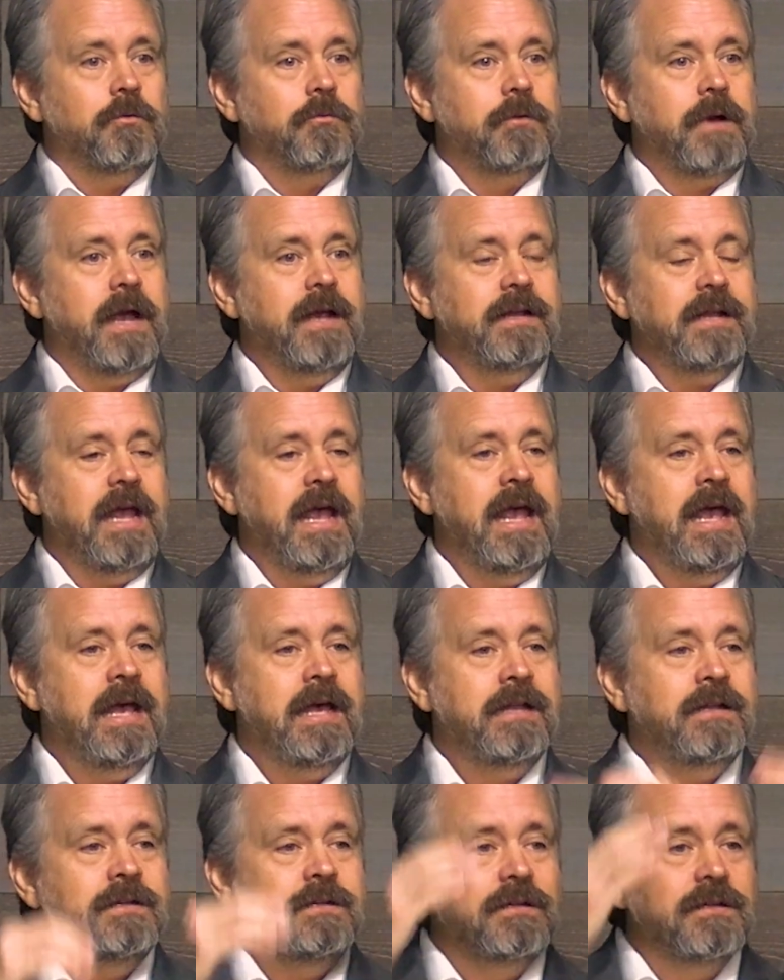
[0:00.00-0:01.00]
right
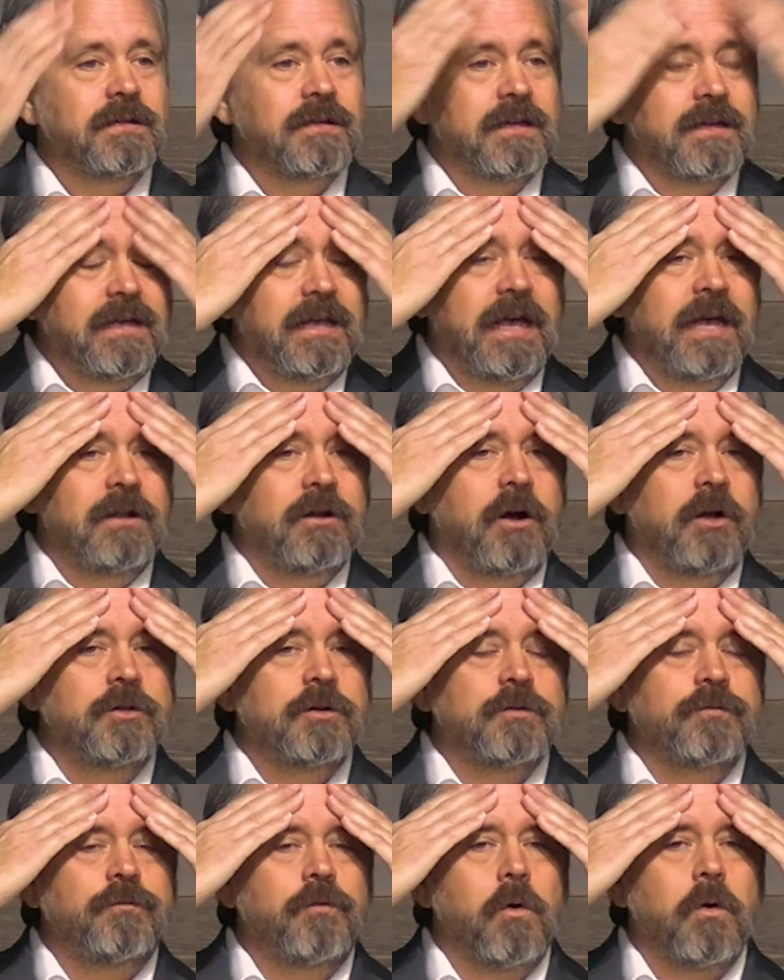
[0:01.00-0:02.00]
hand and
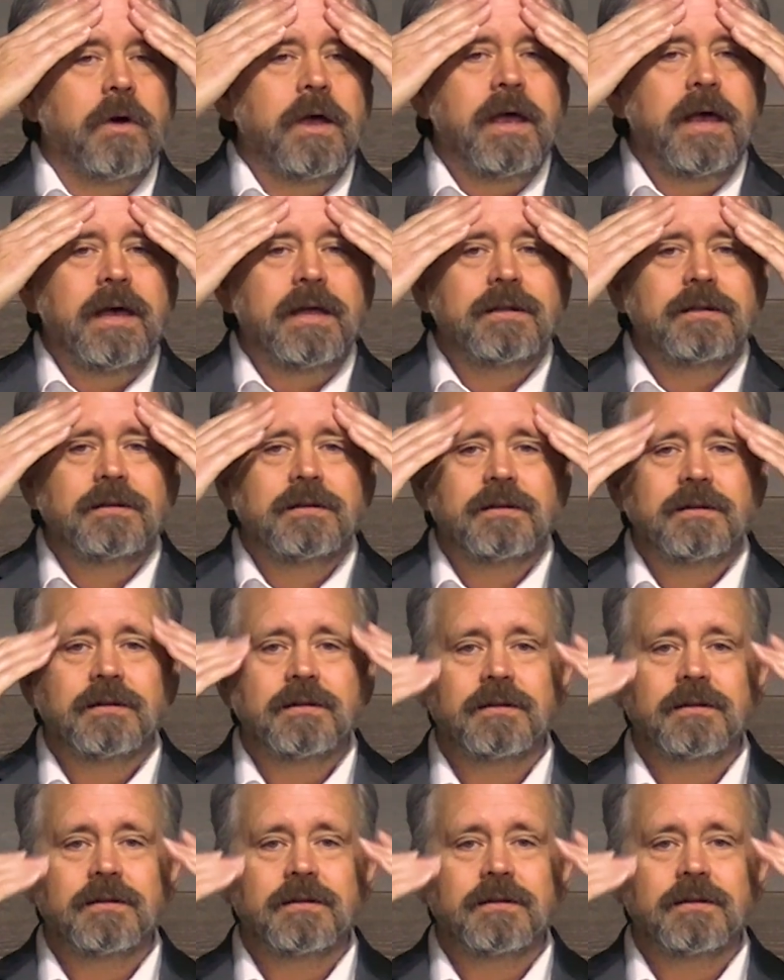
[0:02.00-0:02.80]
on your forehead.